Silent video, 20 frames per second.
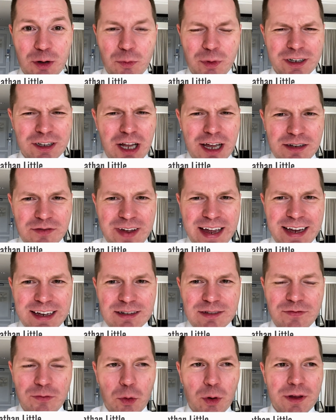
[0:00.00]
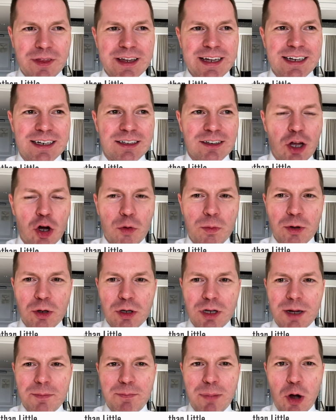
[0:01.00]
we're in Las Vegas for the
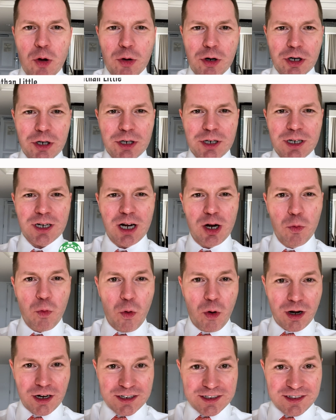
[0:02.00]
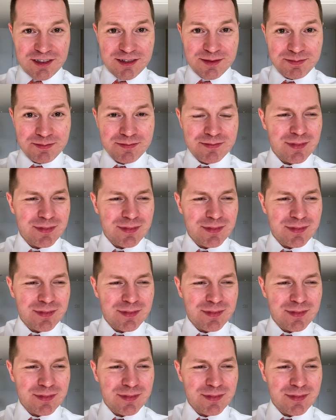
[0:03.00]
Global Poker Awards.